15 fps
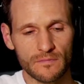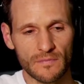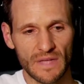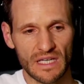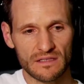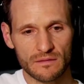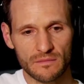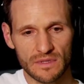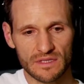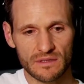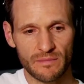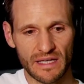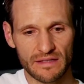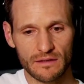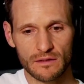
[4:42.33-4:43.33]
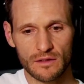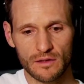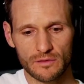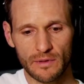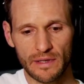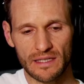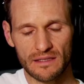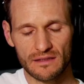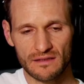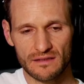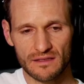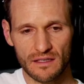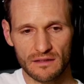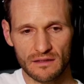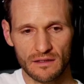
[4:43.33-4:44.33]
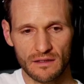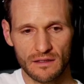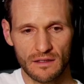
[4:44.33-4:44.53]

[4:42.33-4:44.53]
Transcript: Is a method called gradient descent,